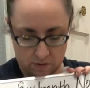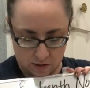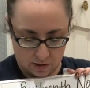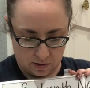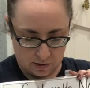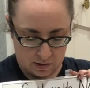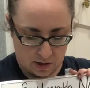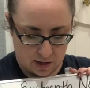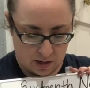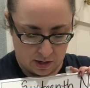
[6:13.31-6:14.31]
And that looks
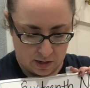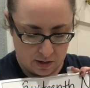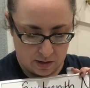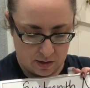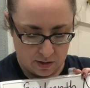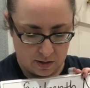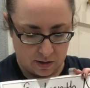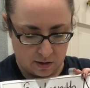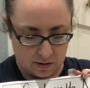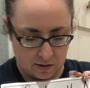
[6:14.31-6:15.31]
tiny.
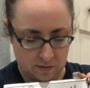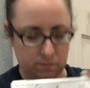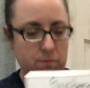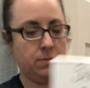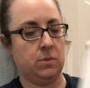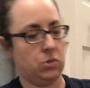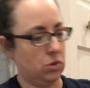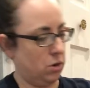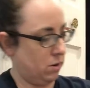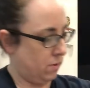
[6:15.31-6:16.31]
Hang on, just
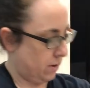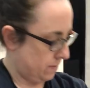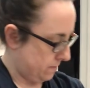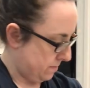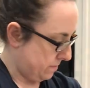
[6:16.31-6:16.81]
turn it around.